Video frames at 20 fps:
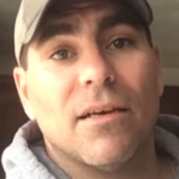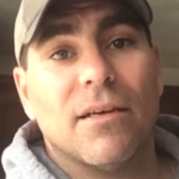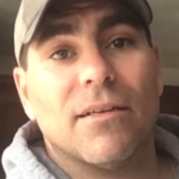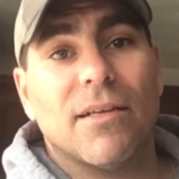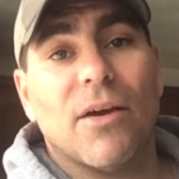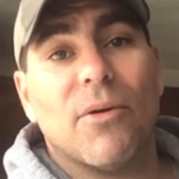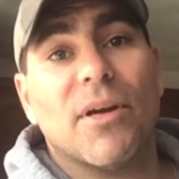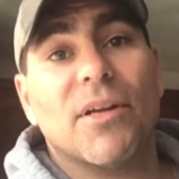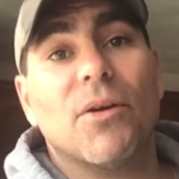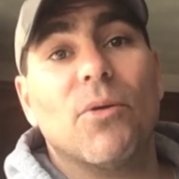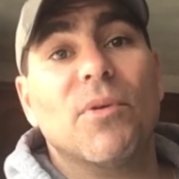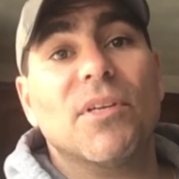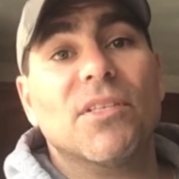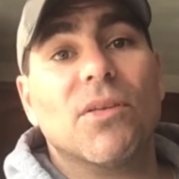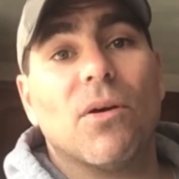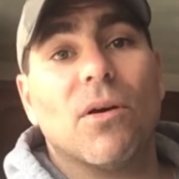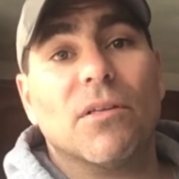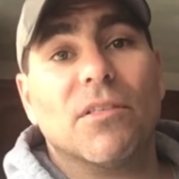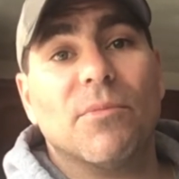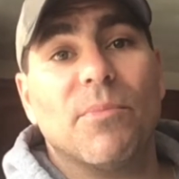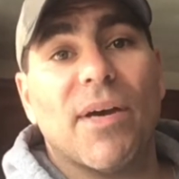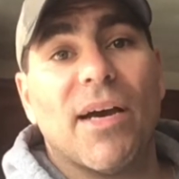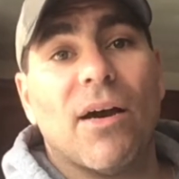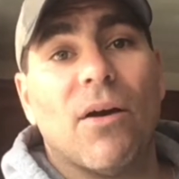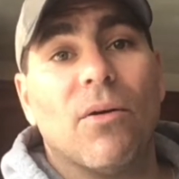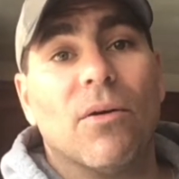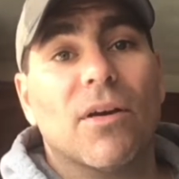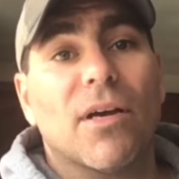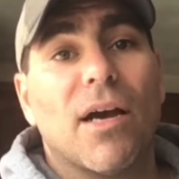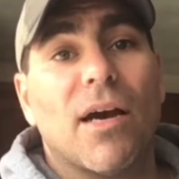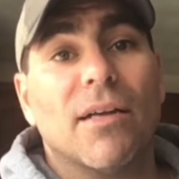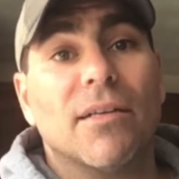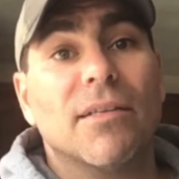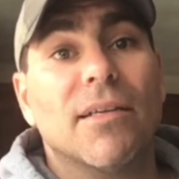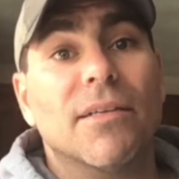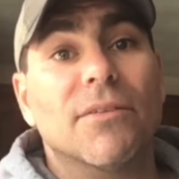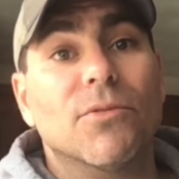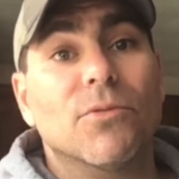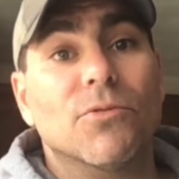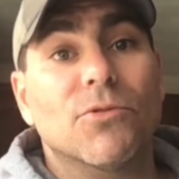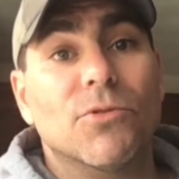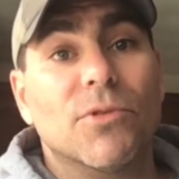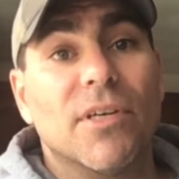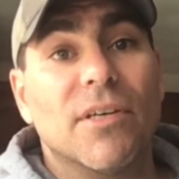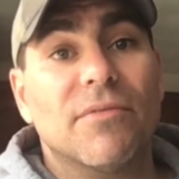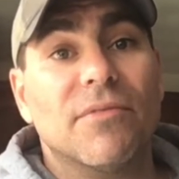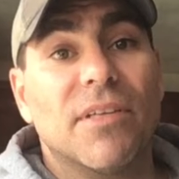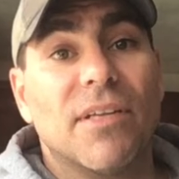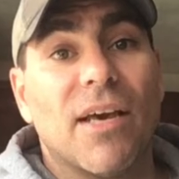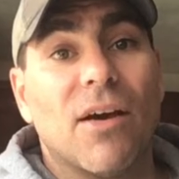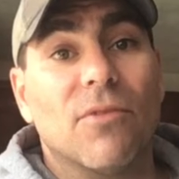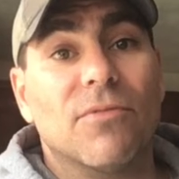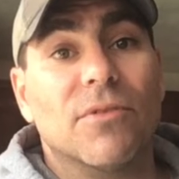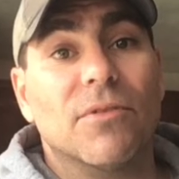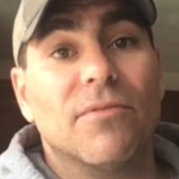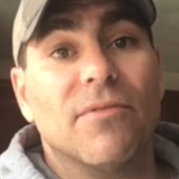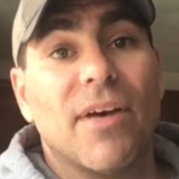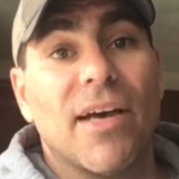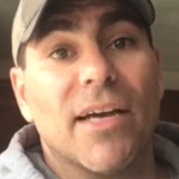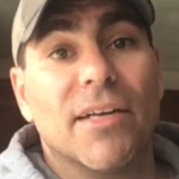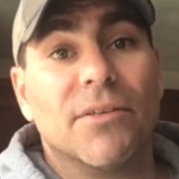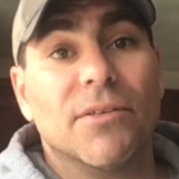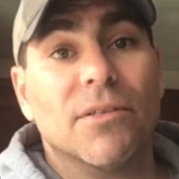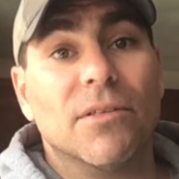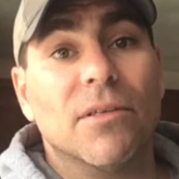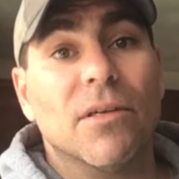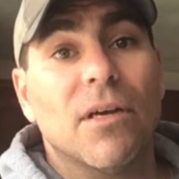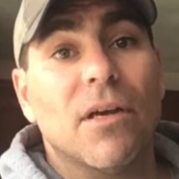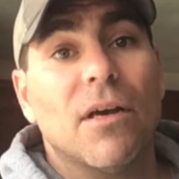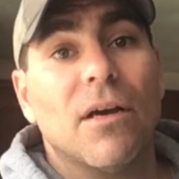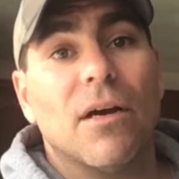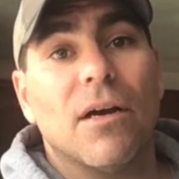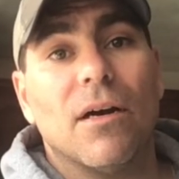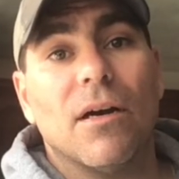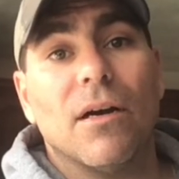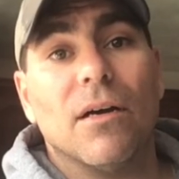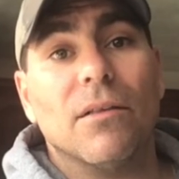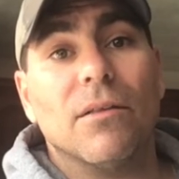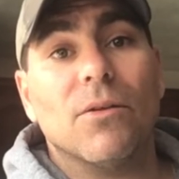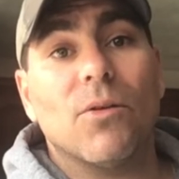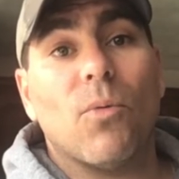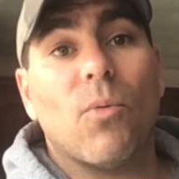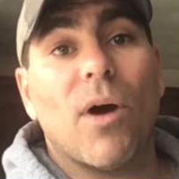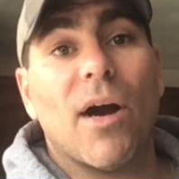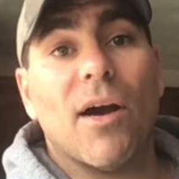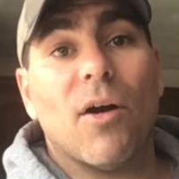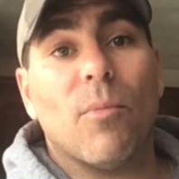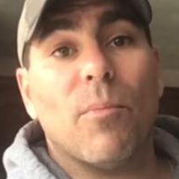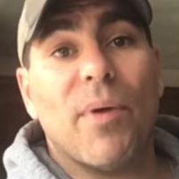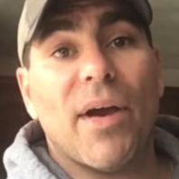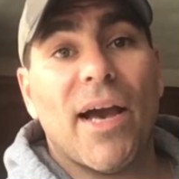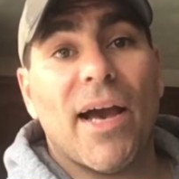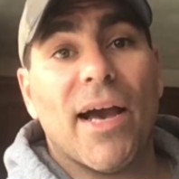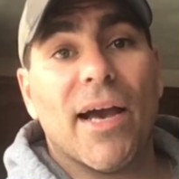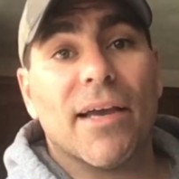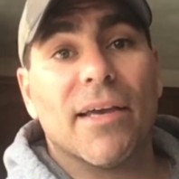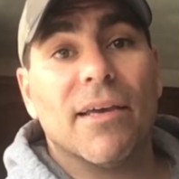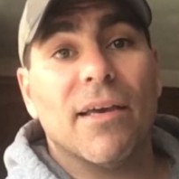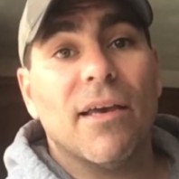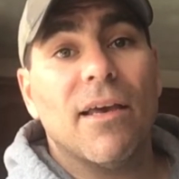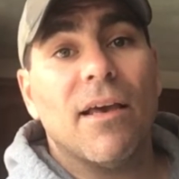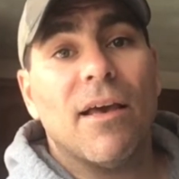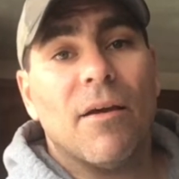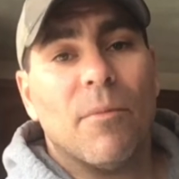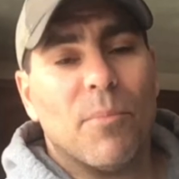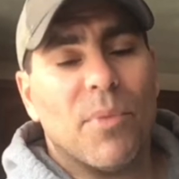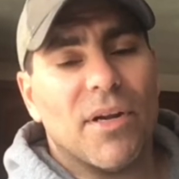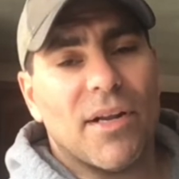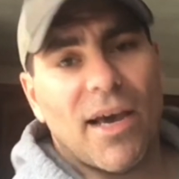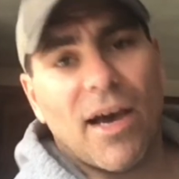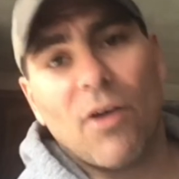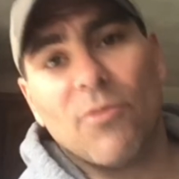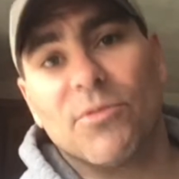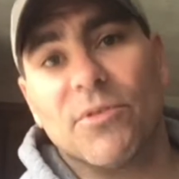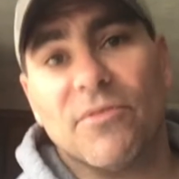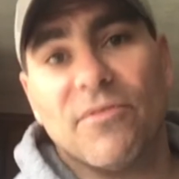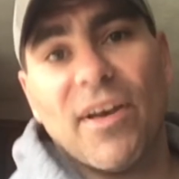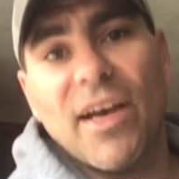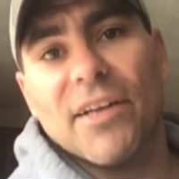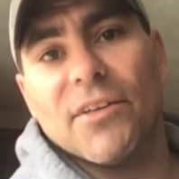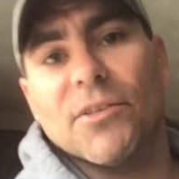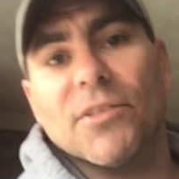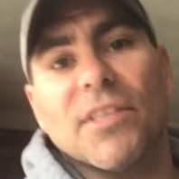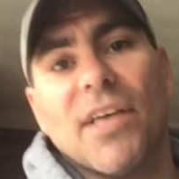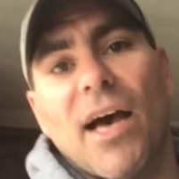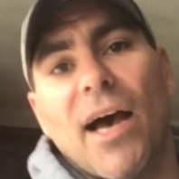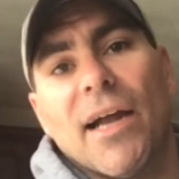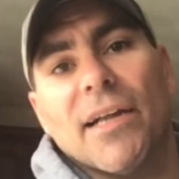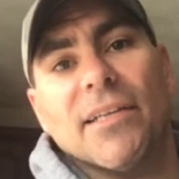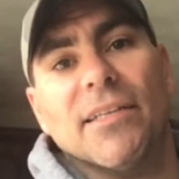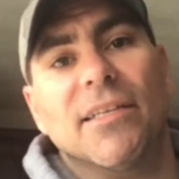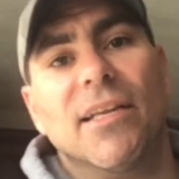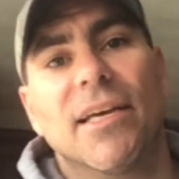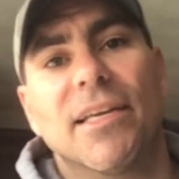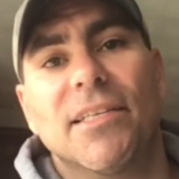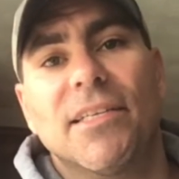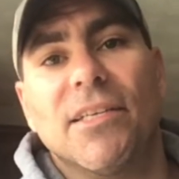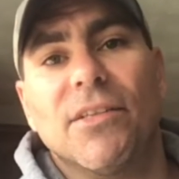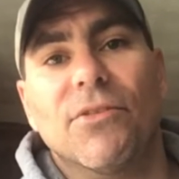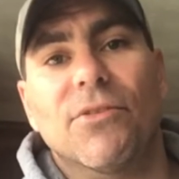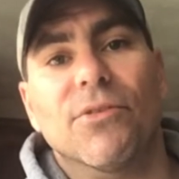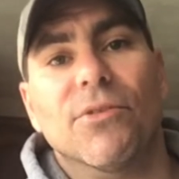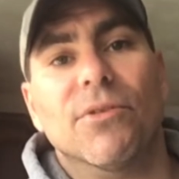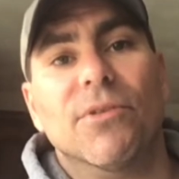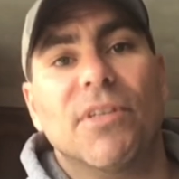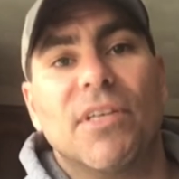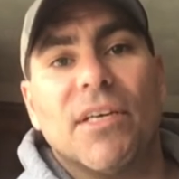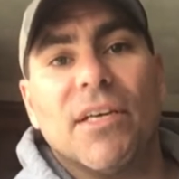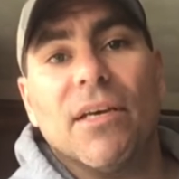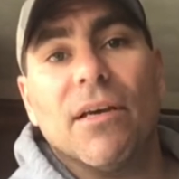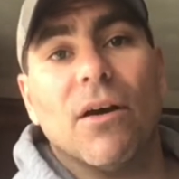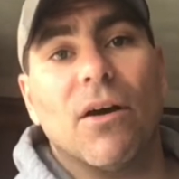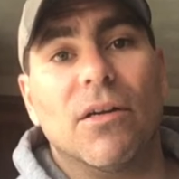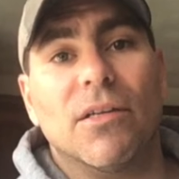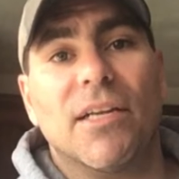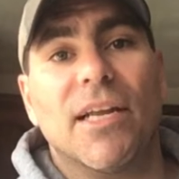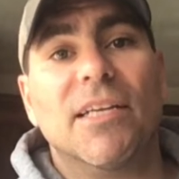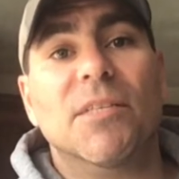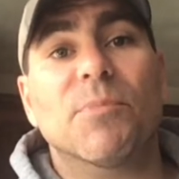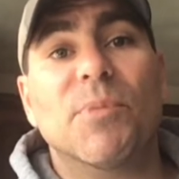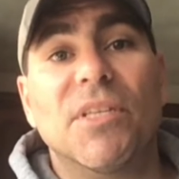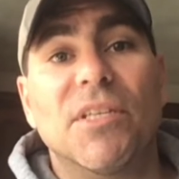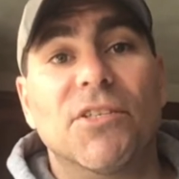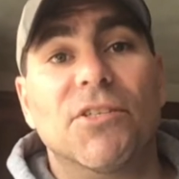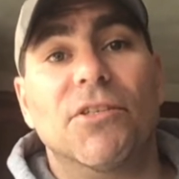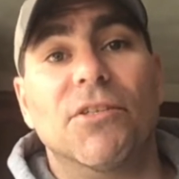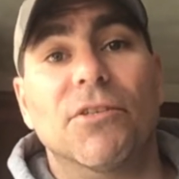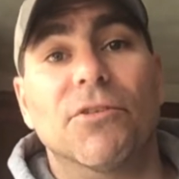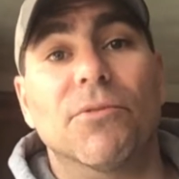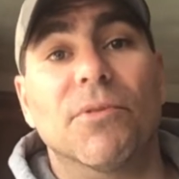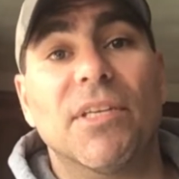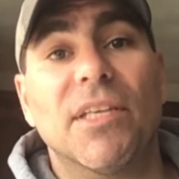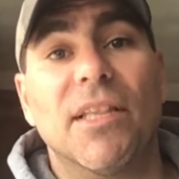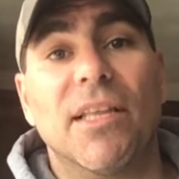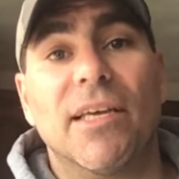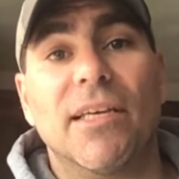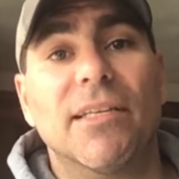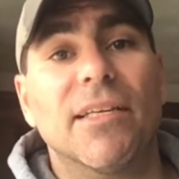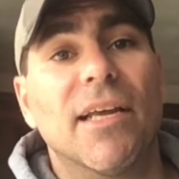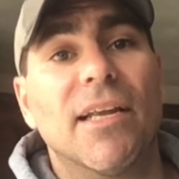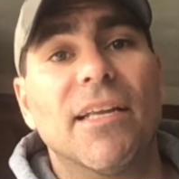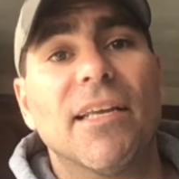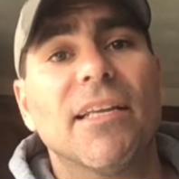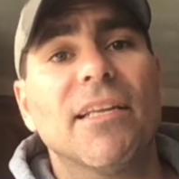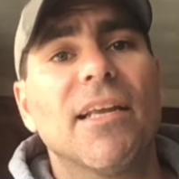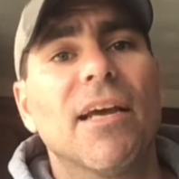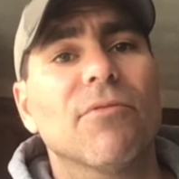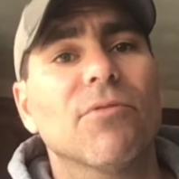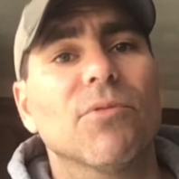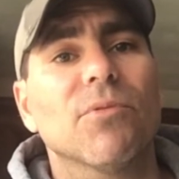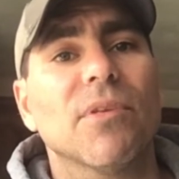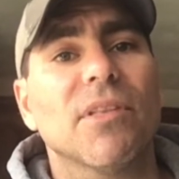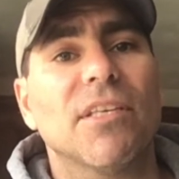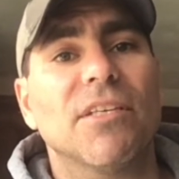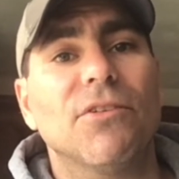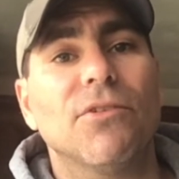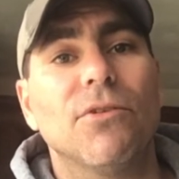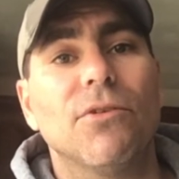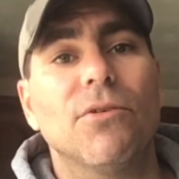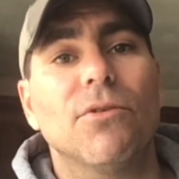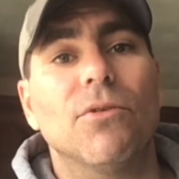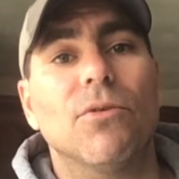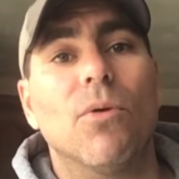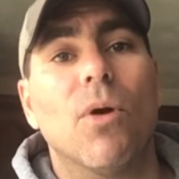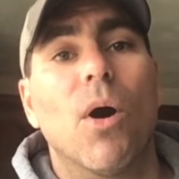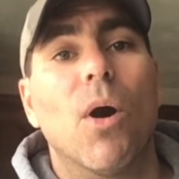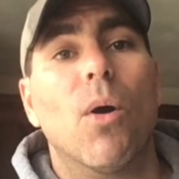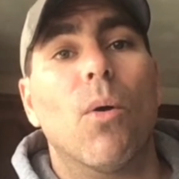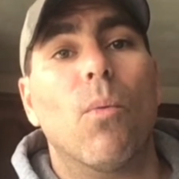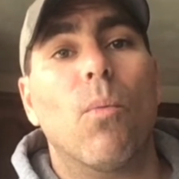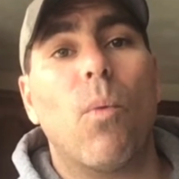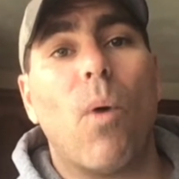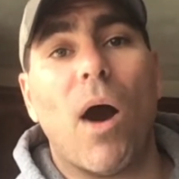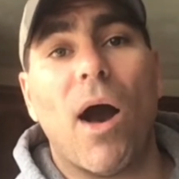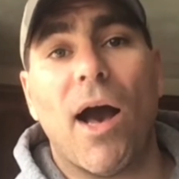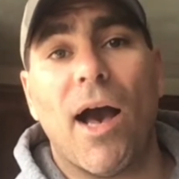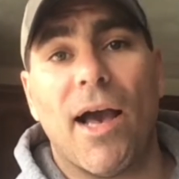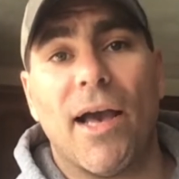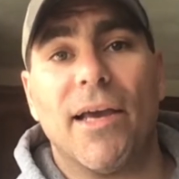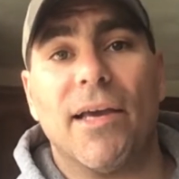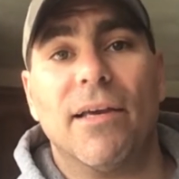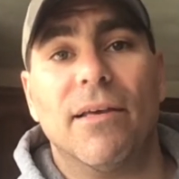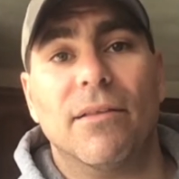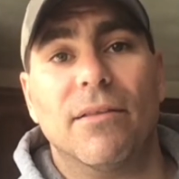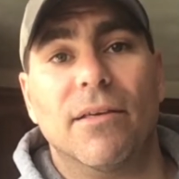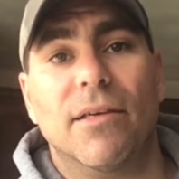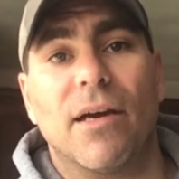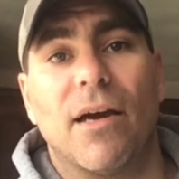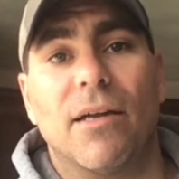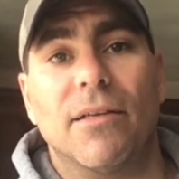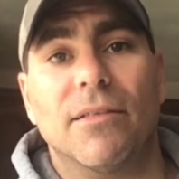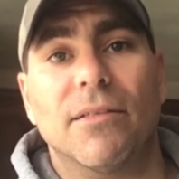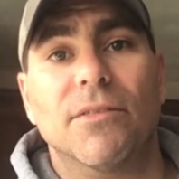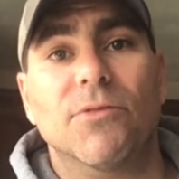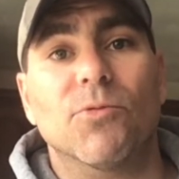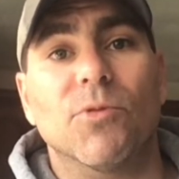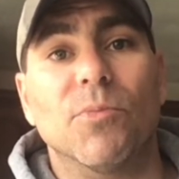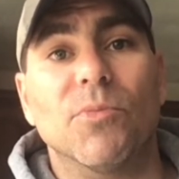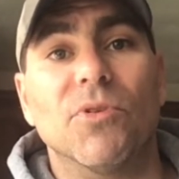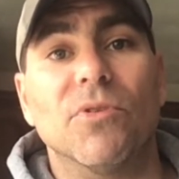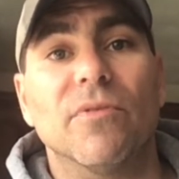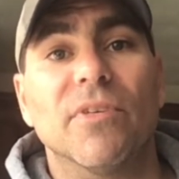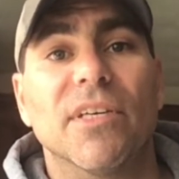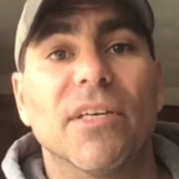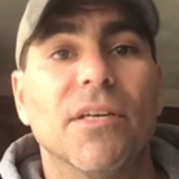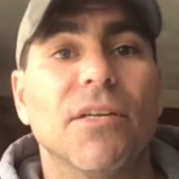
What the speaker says: Now I know we talked about continental drift and Alfred Wegener a little while back, but Alfred Wegener died in 1930 on an expedition to Greenland, and he never really knew why the continents were moving.